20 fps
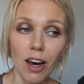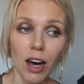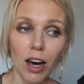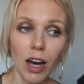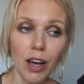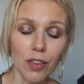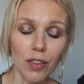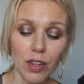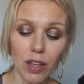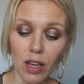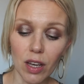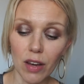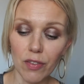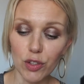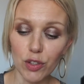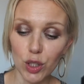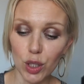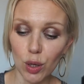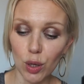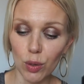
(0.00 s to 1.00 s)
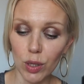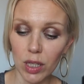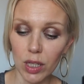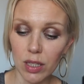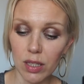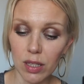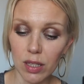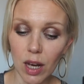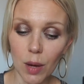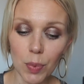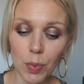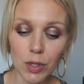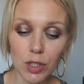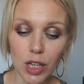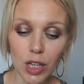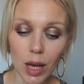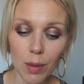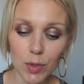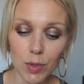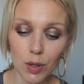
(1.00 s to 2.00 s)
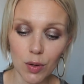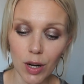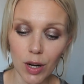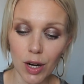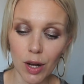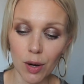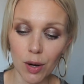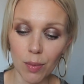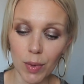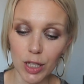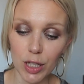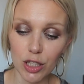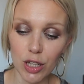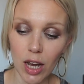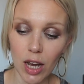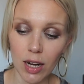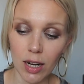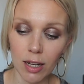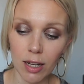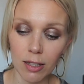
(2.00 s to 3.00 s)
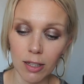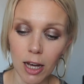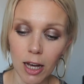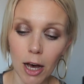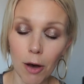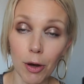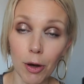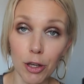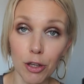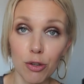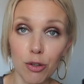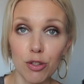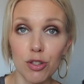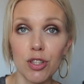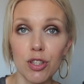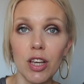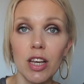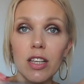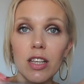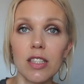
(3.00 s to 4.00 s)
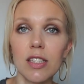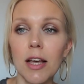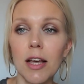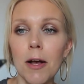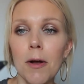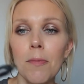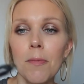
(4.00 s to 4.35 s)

I think I've showed it a couple times already on my channel how I use this.